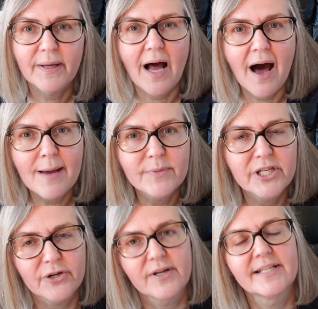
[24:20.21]
but I'm
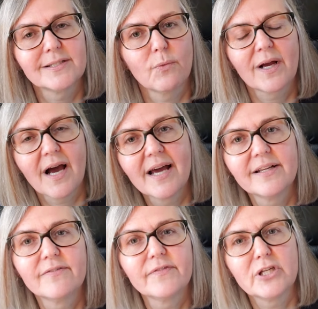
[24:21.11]
curious what kind
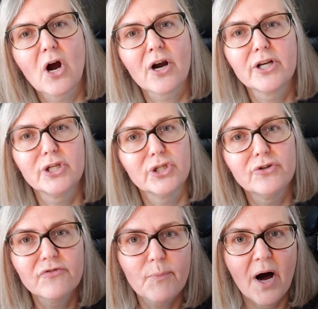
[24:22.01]
of yarn
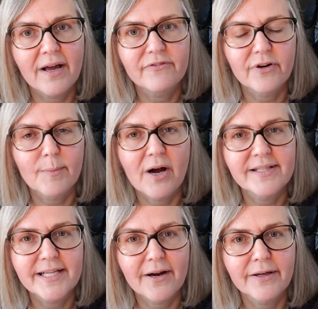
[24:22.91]
you've bought from
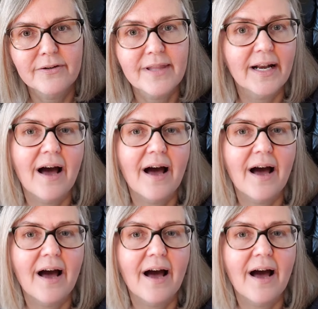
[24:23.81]
Ontario that